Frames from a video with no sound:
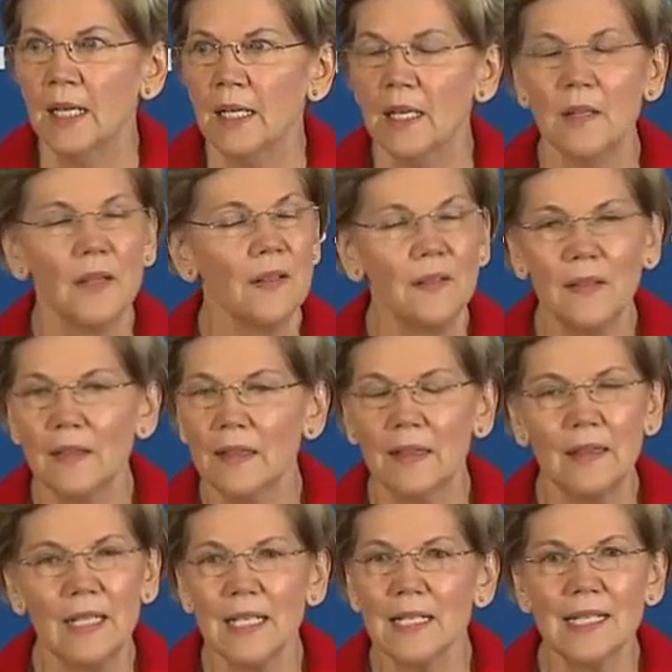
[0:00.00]
Yet,
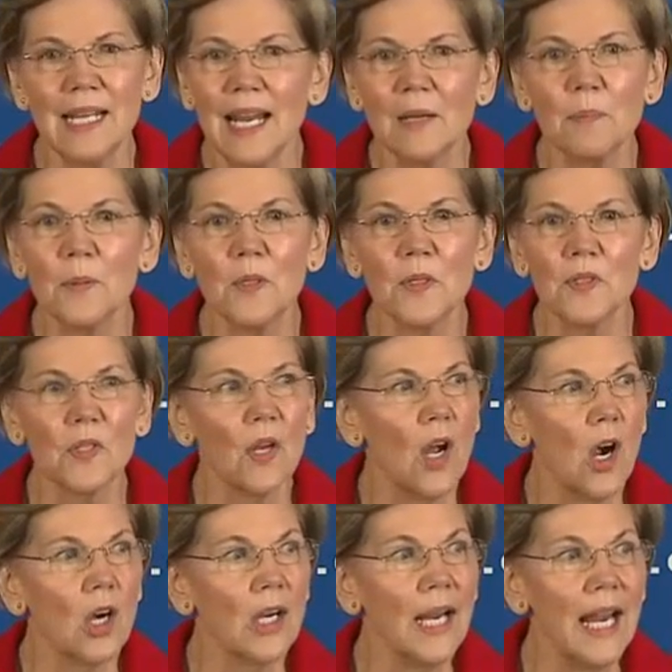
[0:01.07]
the examples
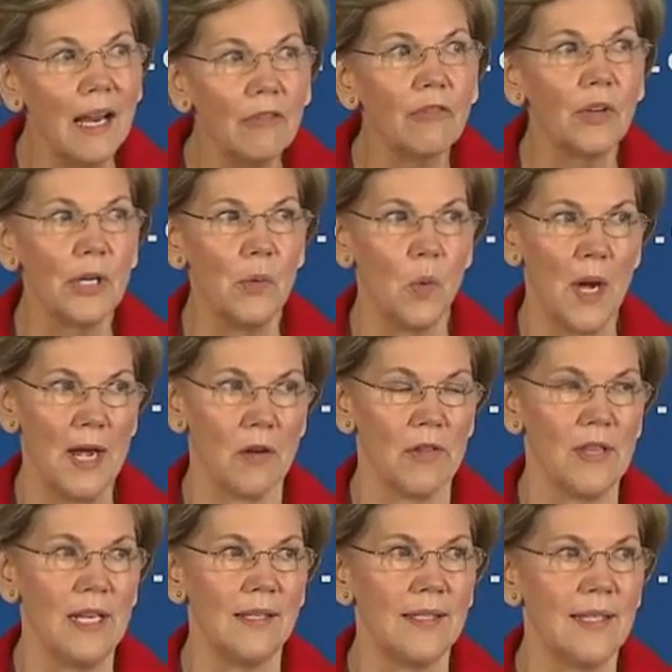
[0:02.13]
are everywhere
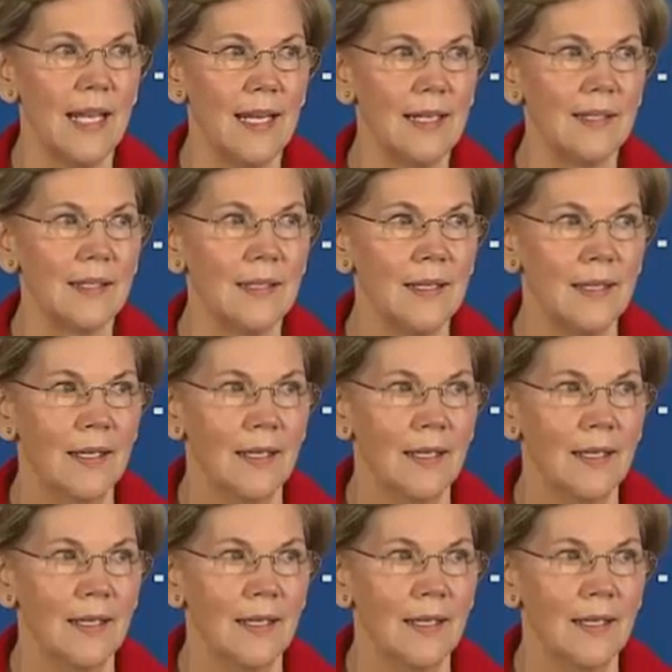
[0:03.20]
these days.